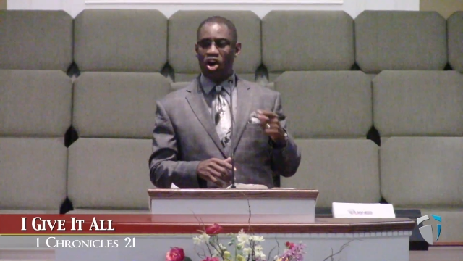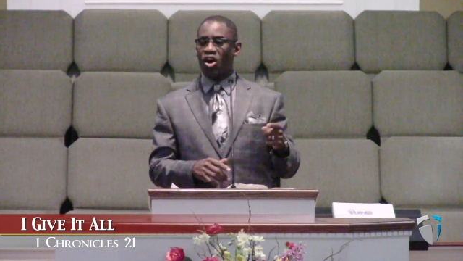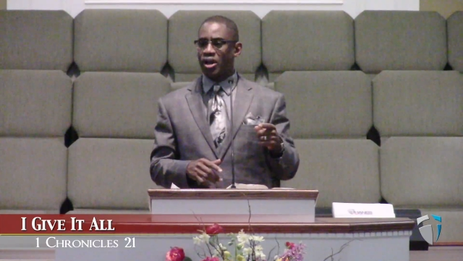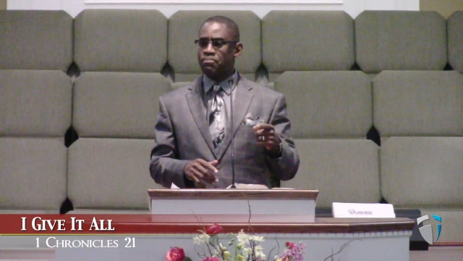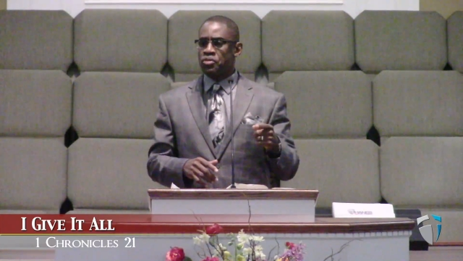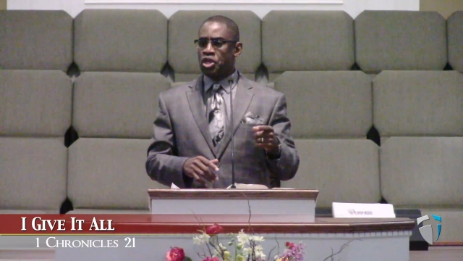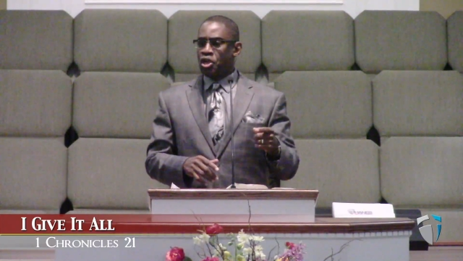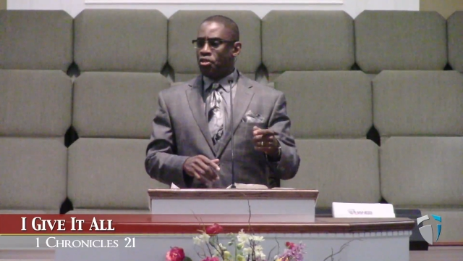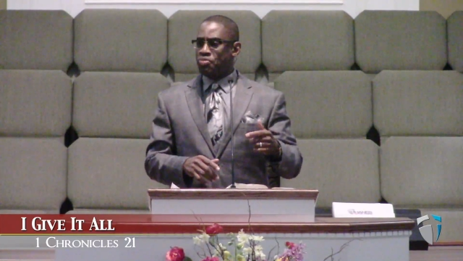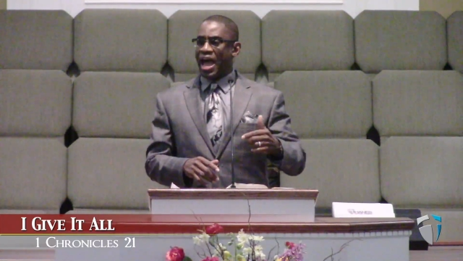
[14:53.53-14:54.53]
heart
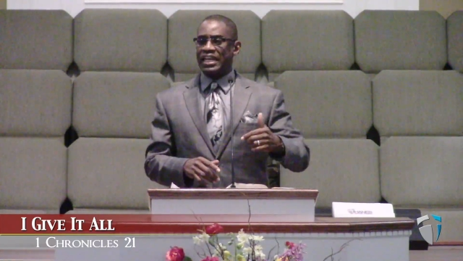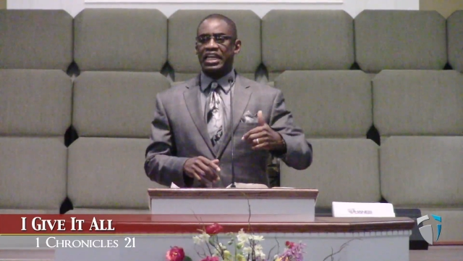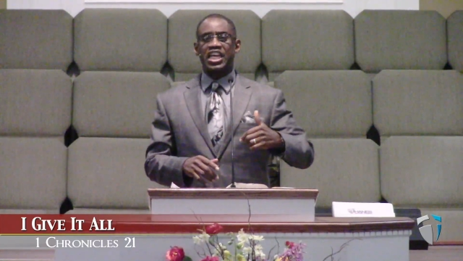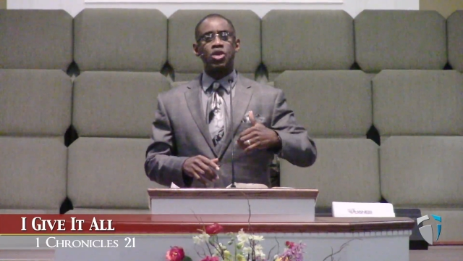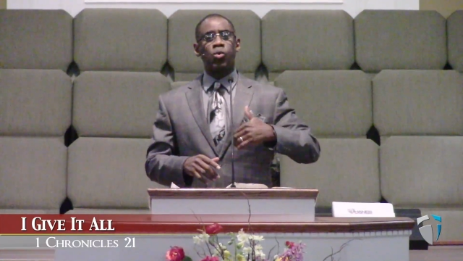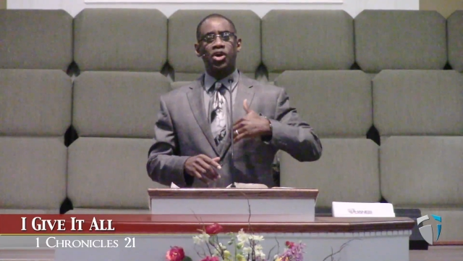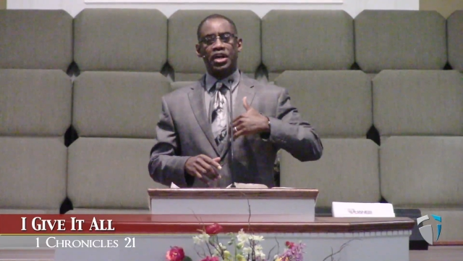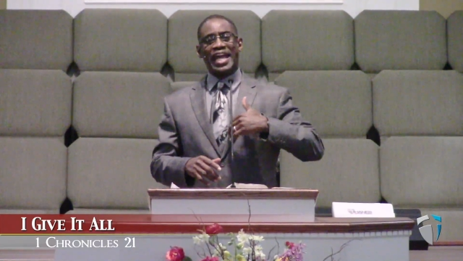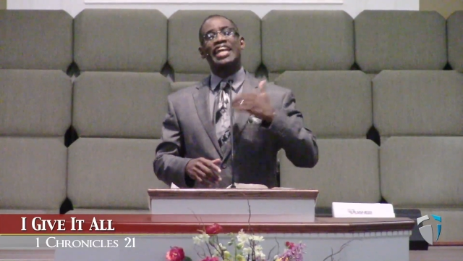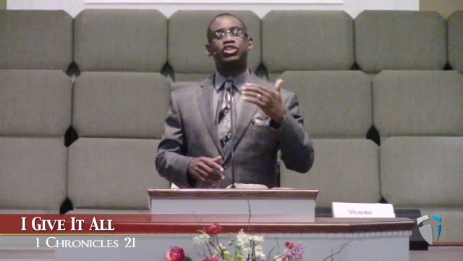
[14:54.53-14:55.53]
that he
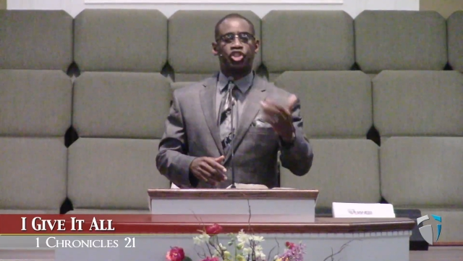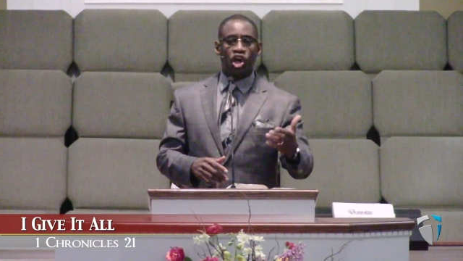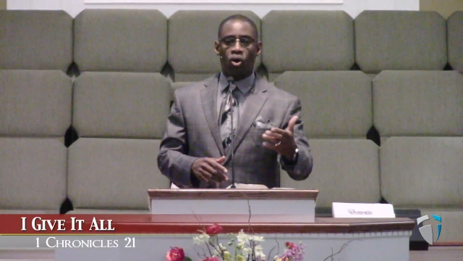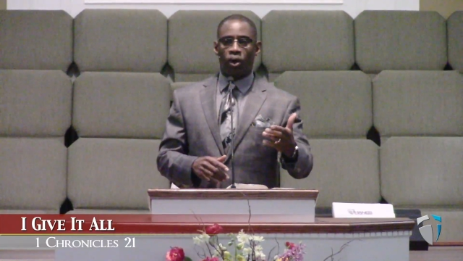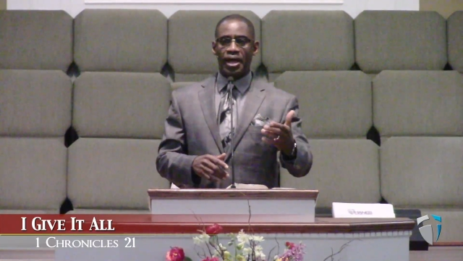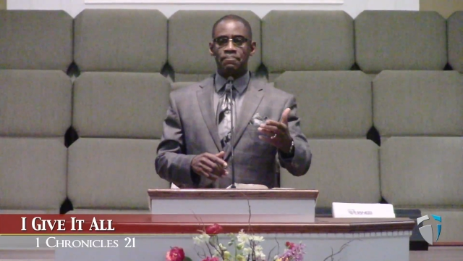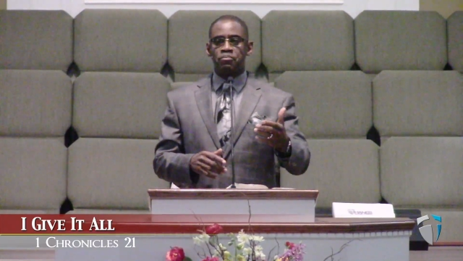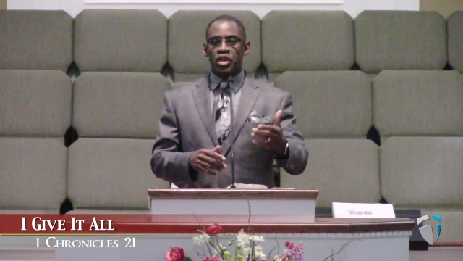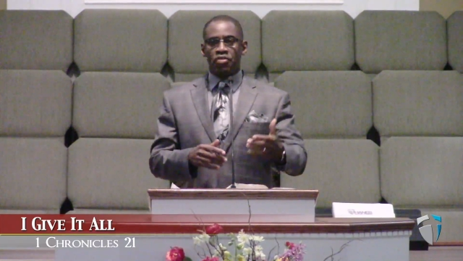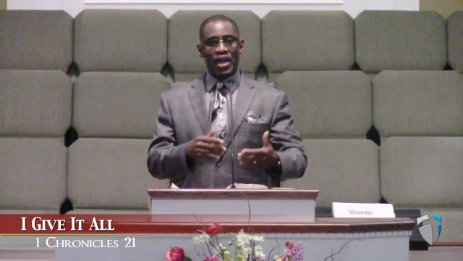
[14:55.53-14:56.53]
would enjoy,
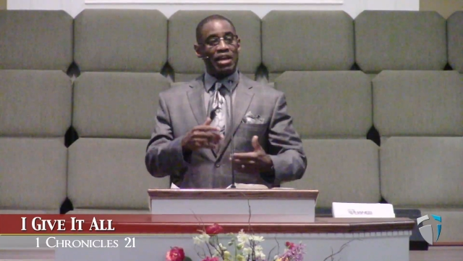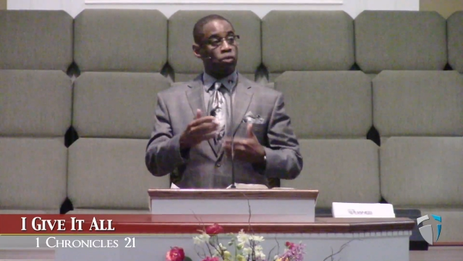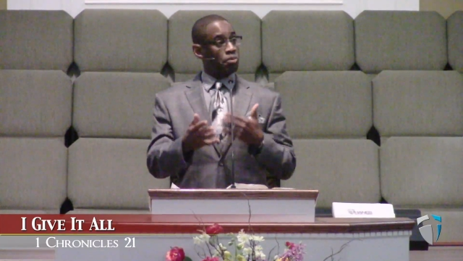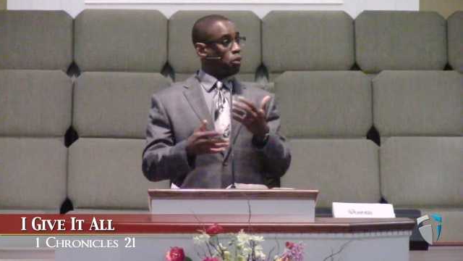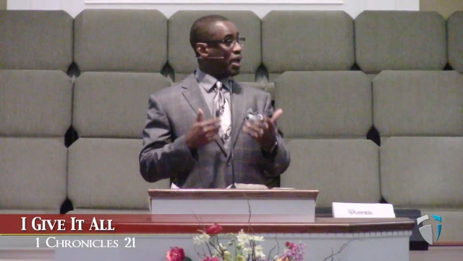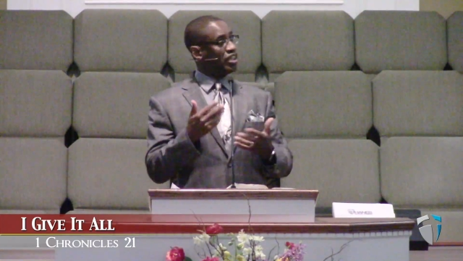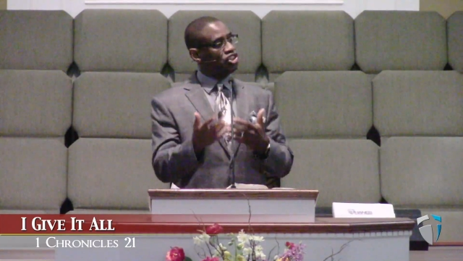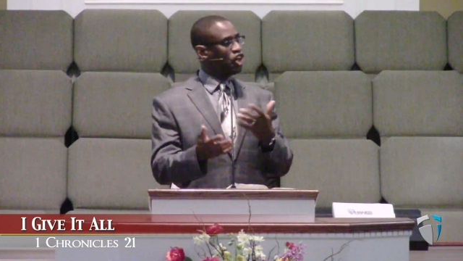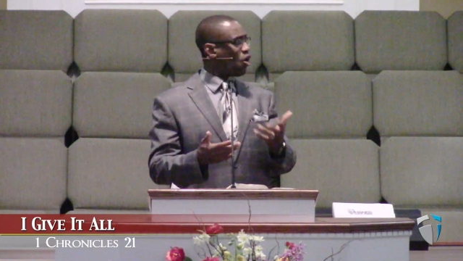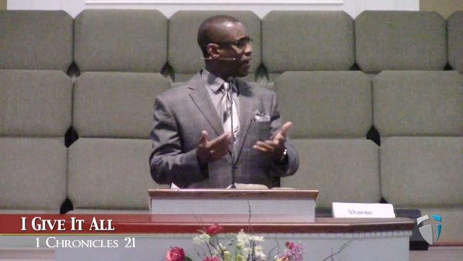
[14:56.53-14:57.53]
that would bring
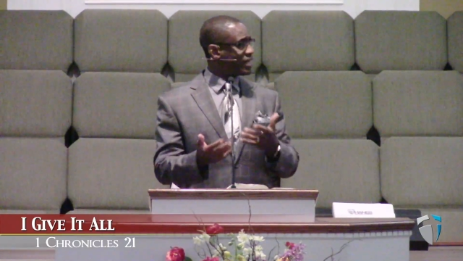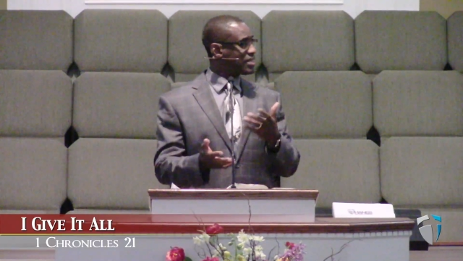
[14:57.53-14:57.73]
joy